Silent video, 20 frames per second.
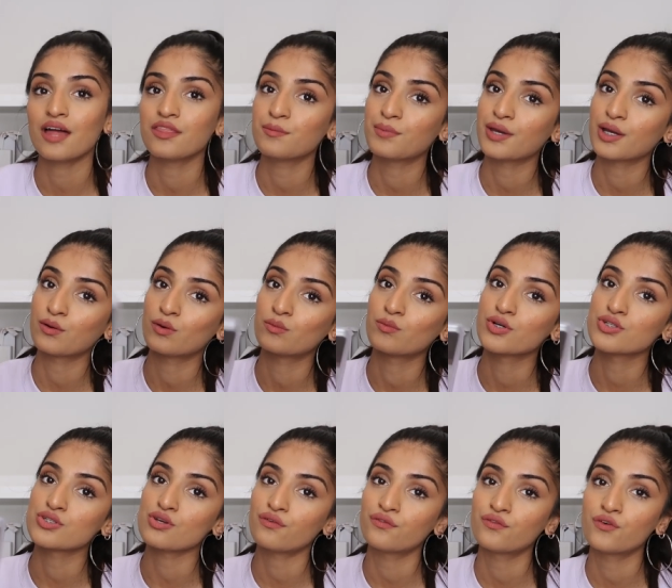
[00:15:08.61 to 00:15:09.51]
and the big one
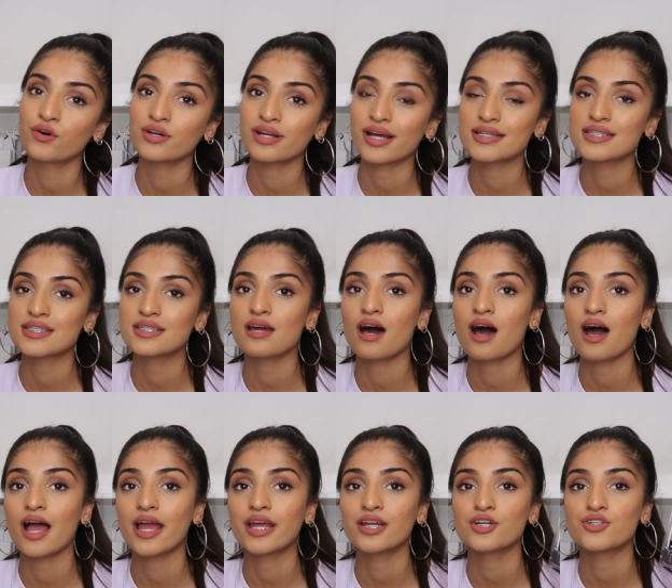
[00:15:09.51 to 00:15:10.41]
was four
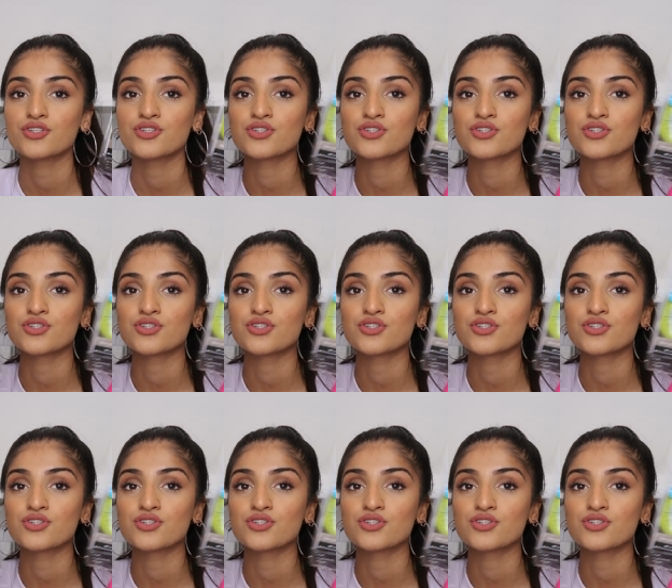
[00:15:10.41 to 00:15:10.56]
ninety-nine.